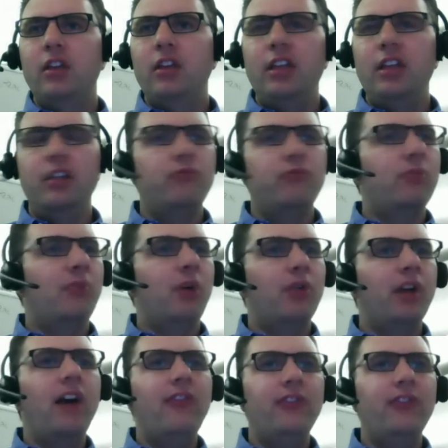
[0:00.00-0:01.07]
in remote
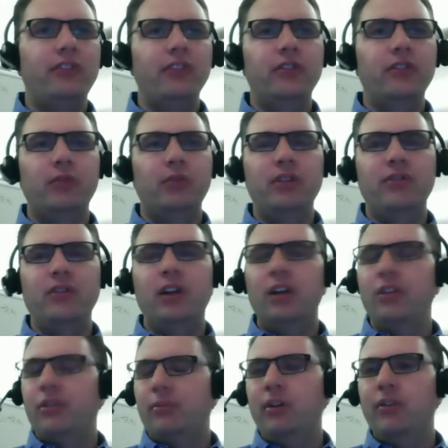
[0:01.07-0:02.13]
offices where you've got
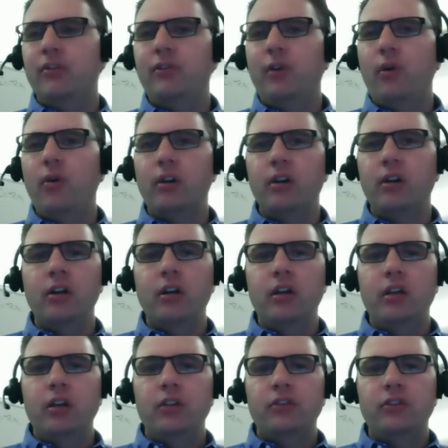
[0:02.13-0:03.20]
3 or 4
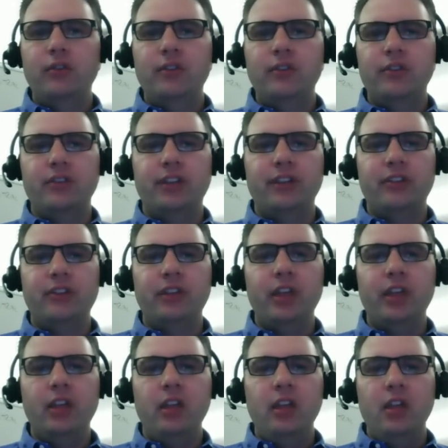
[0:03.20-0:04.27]
servers, let's
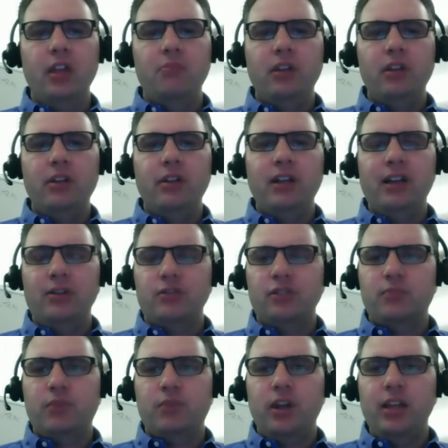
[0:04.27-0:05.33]
say, but you're now
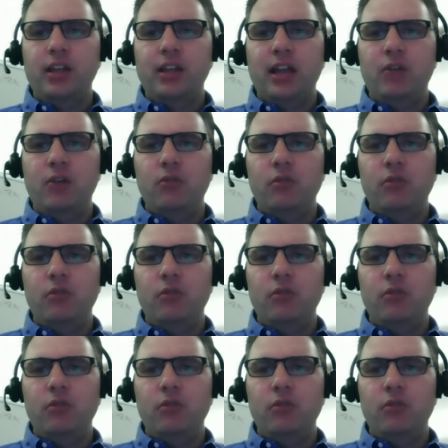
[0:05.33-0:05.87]
spreading out